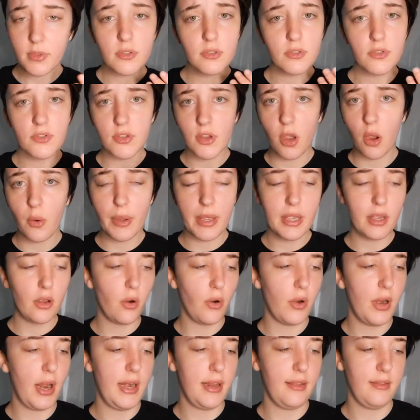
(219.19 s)
sewing
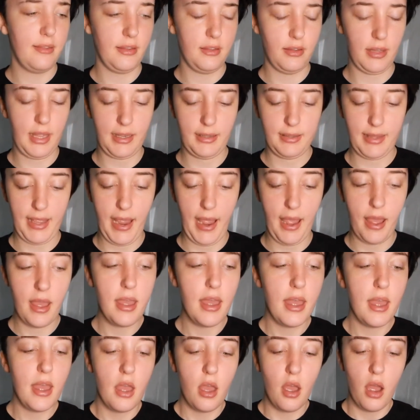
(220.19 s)
or anything like that.
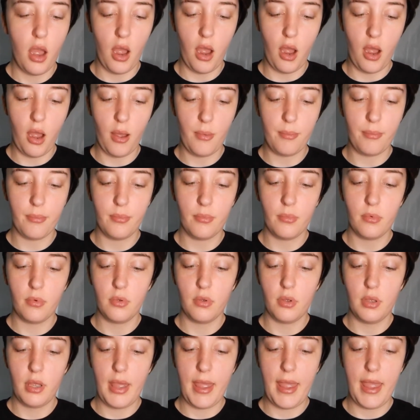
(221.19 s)

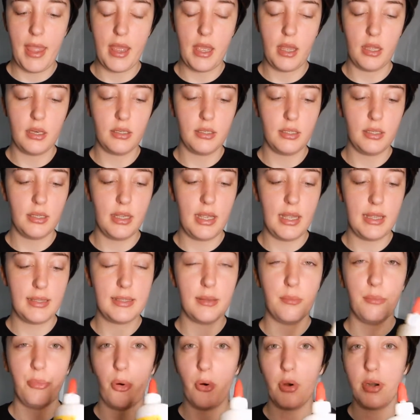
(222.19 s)
And it's
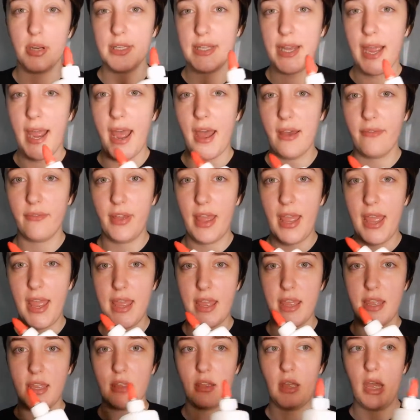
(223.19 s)
important to have
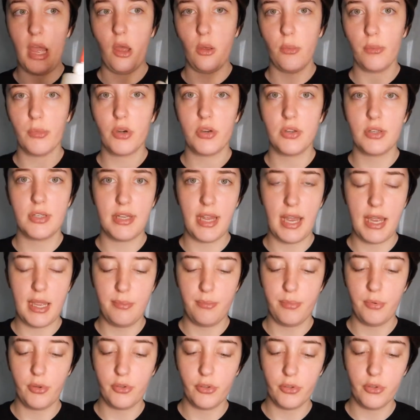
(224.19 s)
a Elmer's
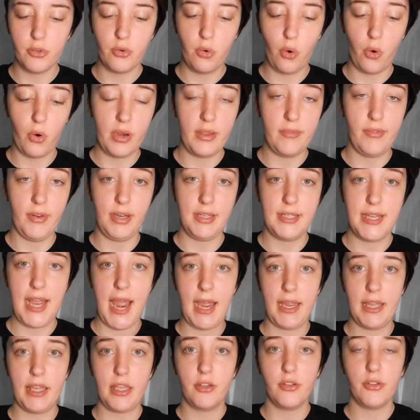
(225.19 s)
type glue or even a
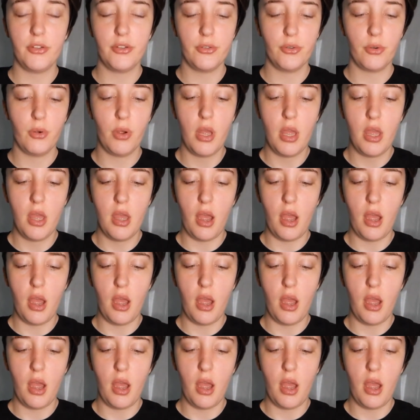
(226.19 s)
tacky glue.